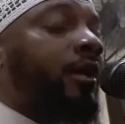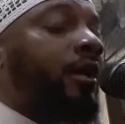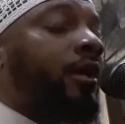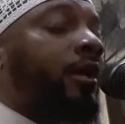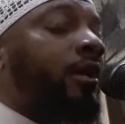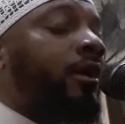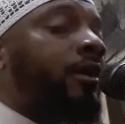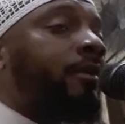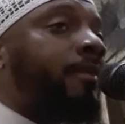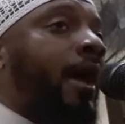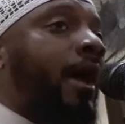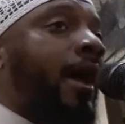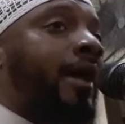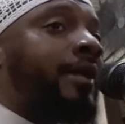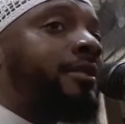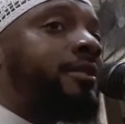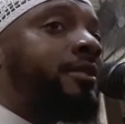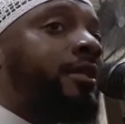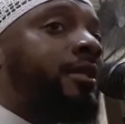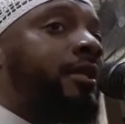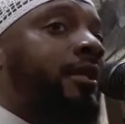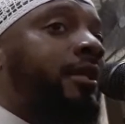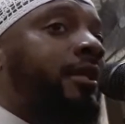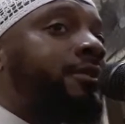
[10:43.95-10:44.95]

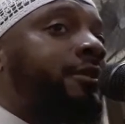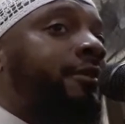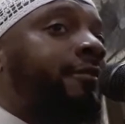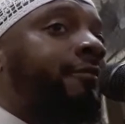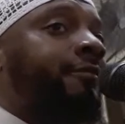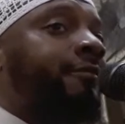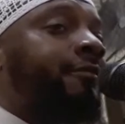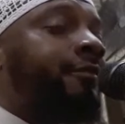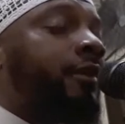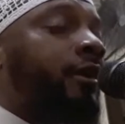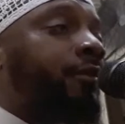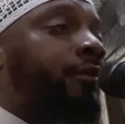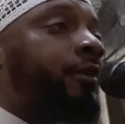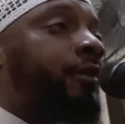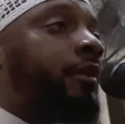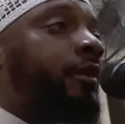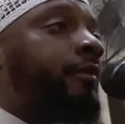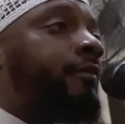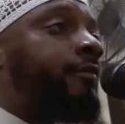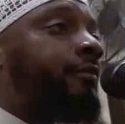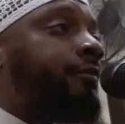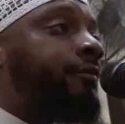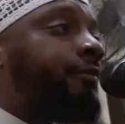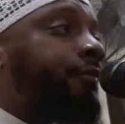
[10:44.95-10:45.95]
IT is a
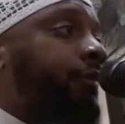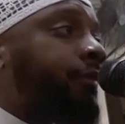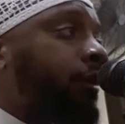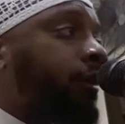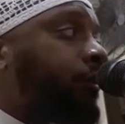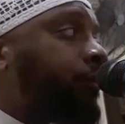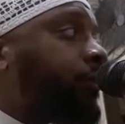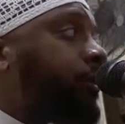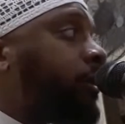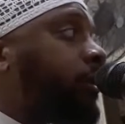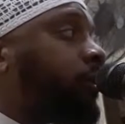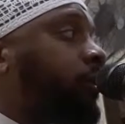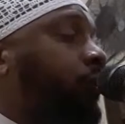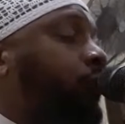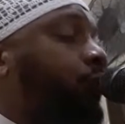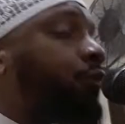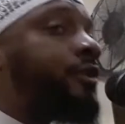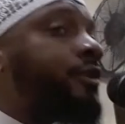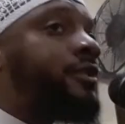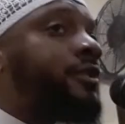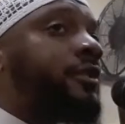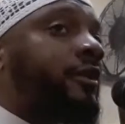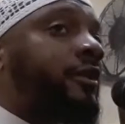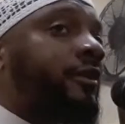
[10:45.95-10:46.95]
very, very
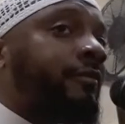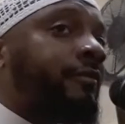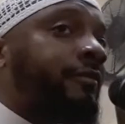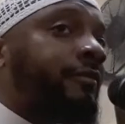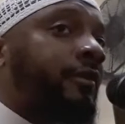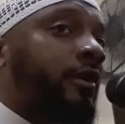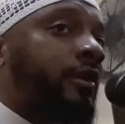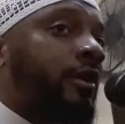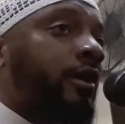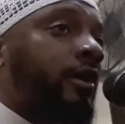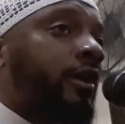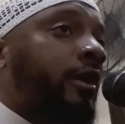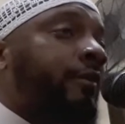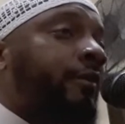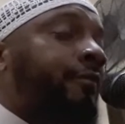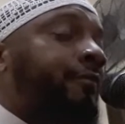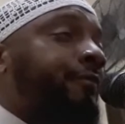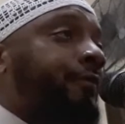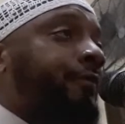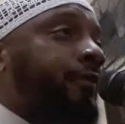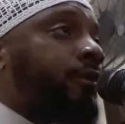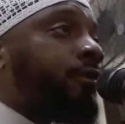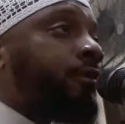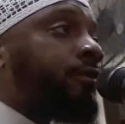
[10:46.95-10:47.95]
lucrative
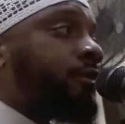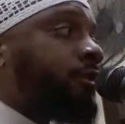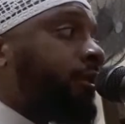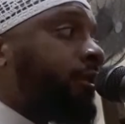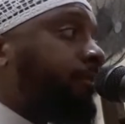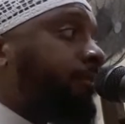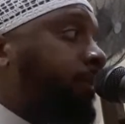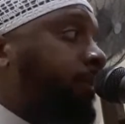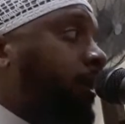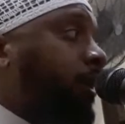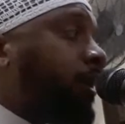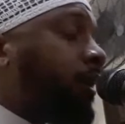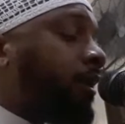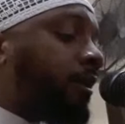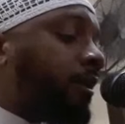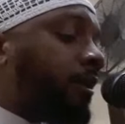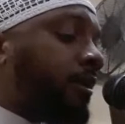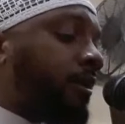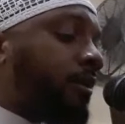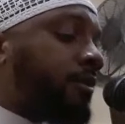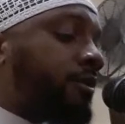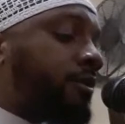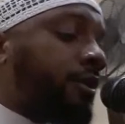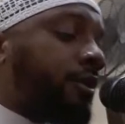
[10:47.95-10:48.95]
field to be in.
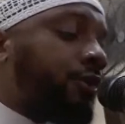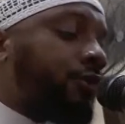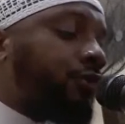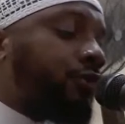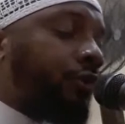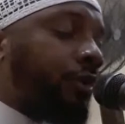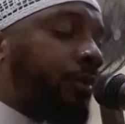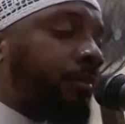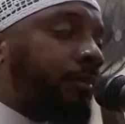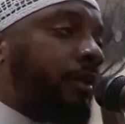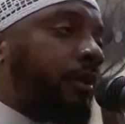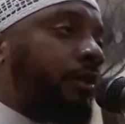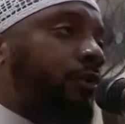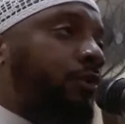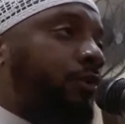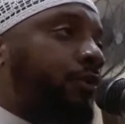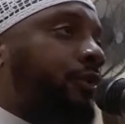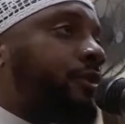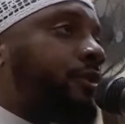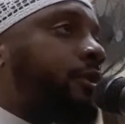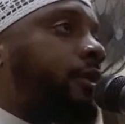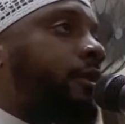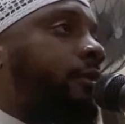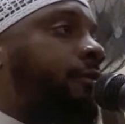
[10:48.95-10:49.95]
It's extremely
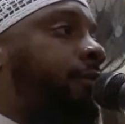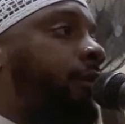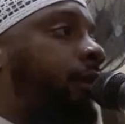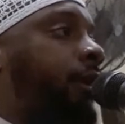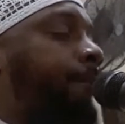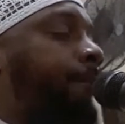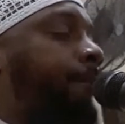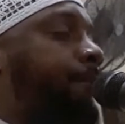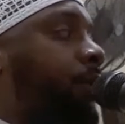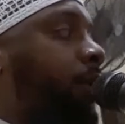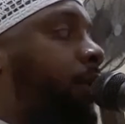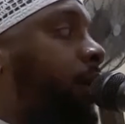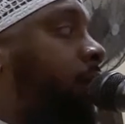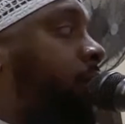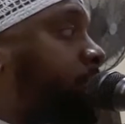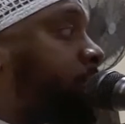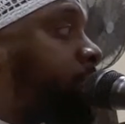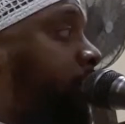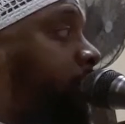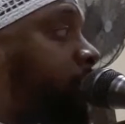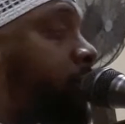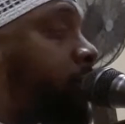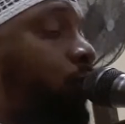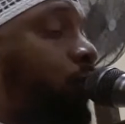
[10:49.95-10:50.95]
lucrative,
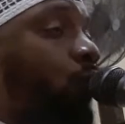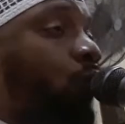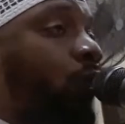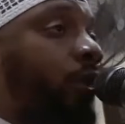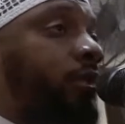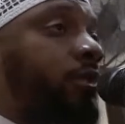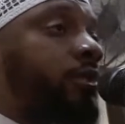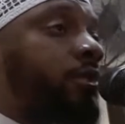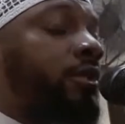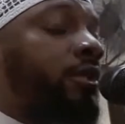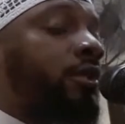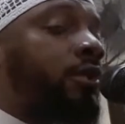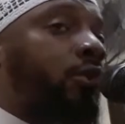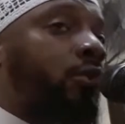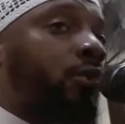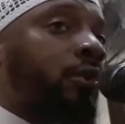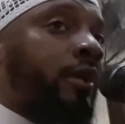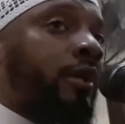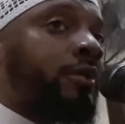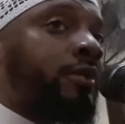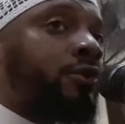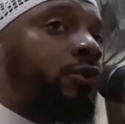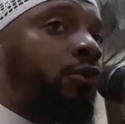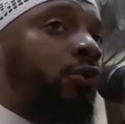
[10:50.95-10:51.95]
especially once the door
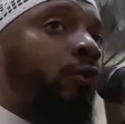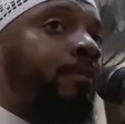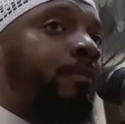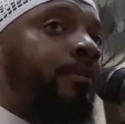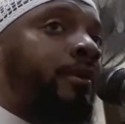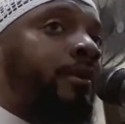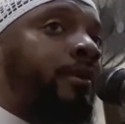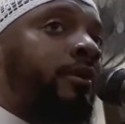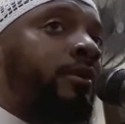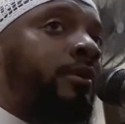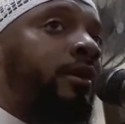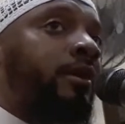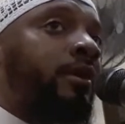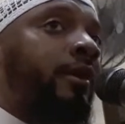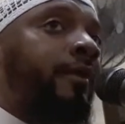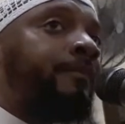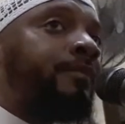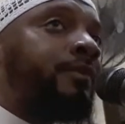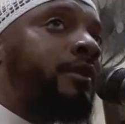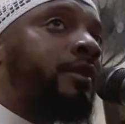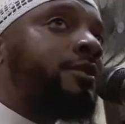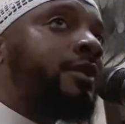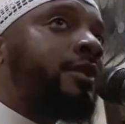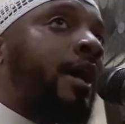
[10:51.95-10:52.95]
gets open.
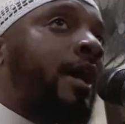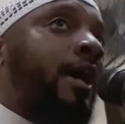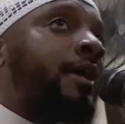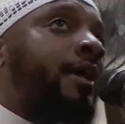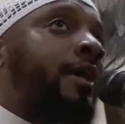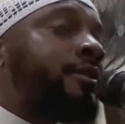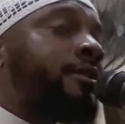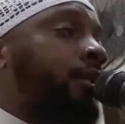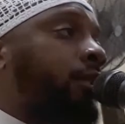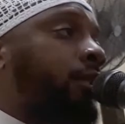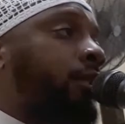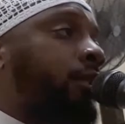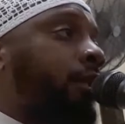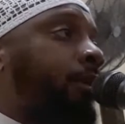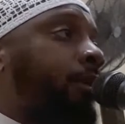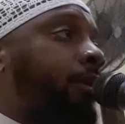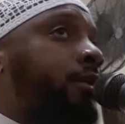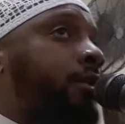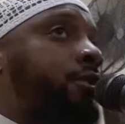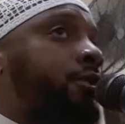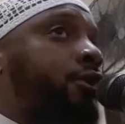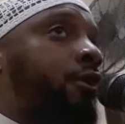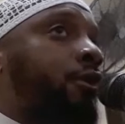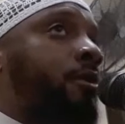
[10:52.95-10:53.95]
The sky's the
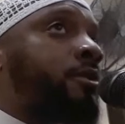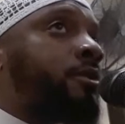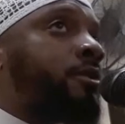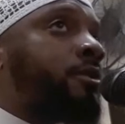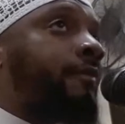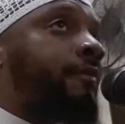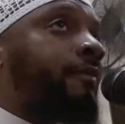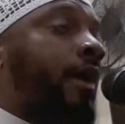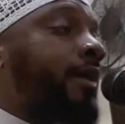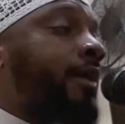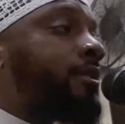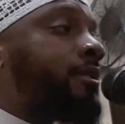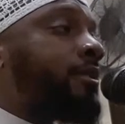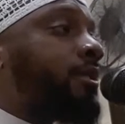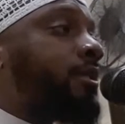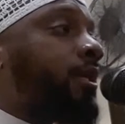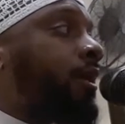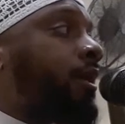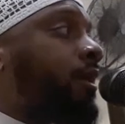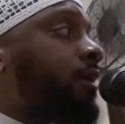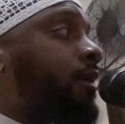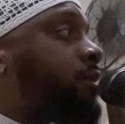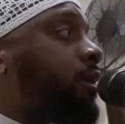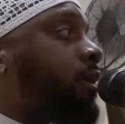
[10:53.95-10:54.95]
limit in terms of IT.
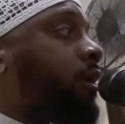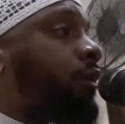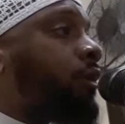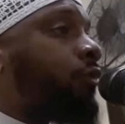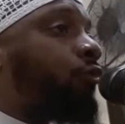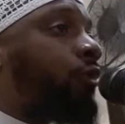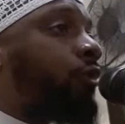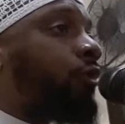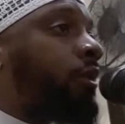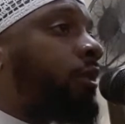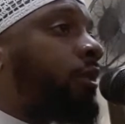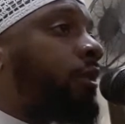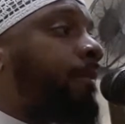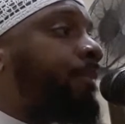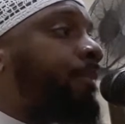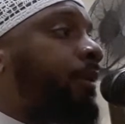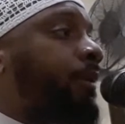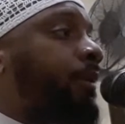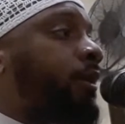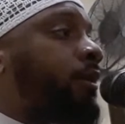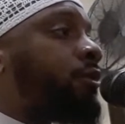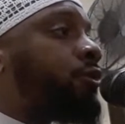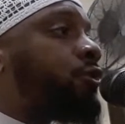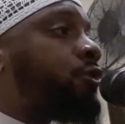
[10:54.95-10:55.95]
It really
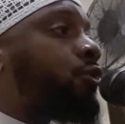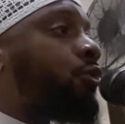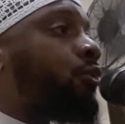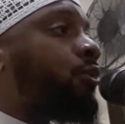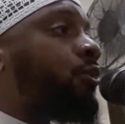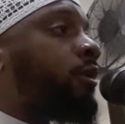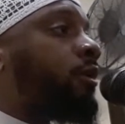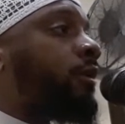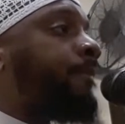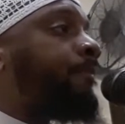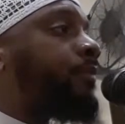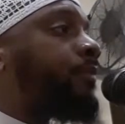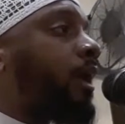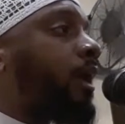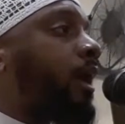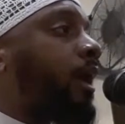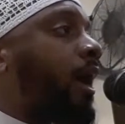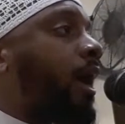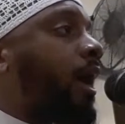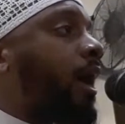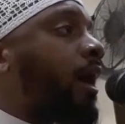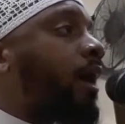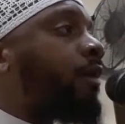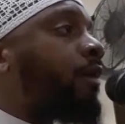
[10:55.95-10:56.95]
depends on
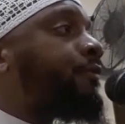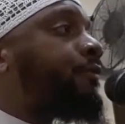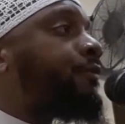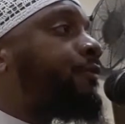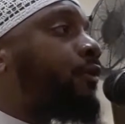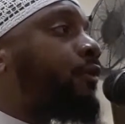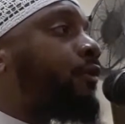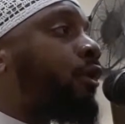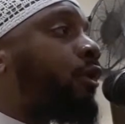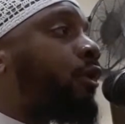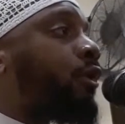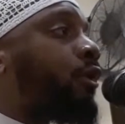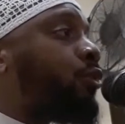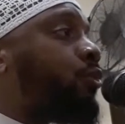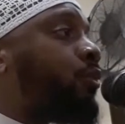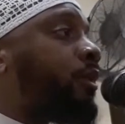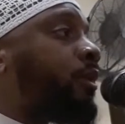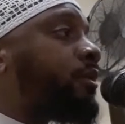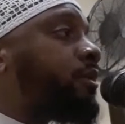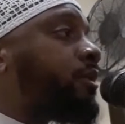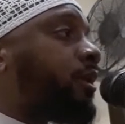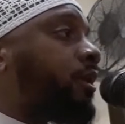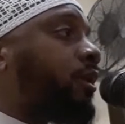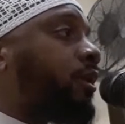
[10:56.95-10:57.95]
how far you
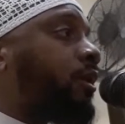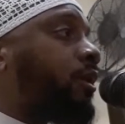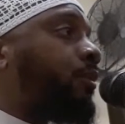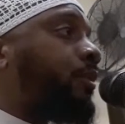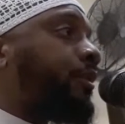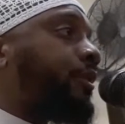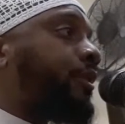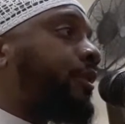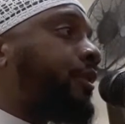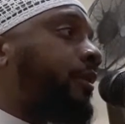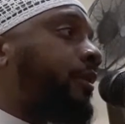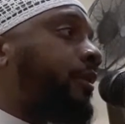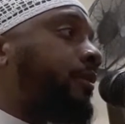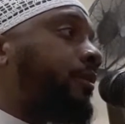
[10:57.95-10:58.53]
want to go with it.